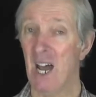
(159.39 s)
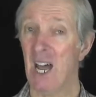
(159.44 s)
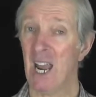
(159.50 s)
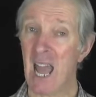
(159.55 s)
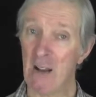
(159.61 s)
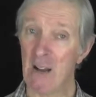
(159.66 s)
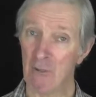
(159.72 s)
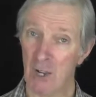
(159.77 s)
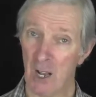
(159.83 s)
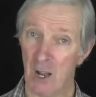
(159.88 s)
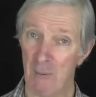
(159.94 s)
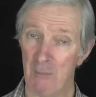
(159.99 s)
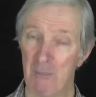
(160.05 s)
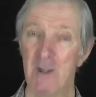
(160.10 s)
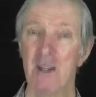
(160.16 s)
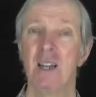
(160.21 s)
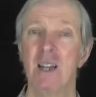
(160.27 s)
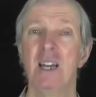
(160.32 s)
An
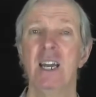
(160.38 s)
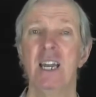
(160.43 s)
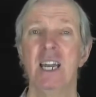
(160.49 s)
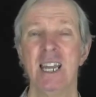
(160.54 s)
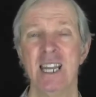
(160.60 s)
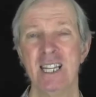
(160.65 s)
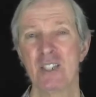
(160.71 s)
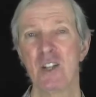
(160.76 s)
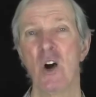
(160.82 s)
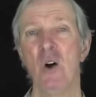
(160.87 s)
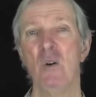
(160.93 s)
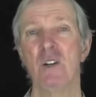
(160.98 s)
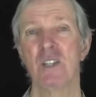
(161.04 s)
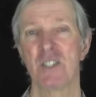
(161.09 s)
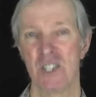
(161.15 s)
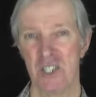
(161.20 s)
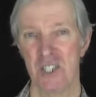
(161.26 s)
outcome is always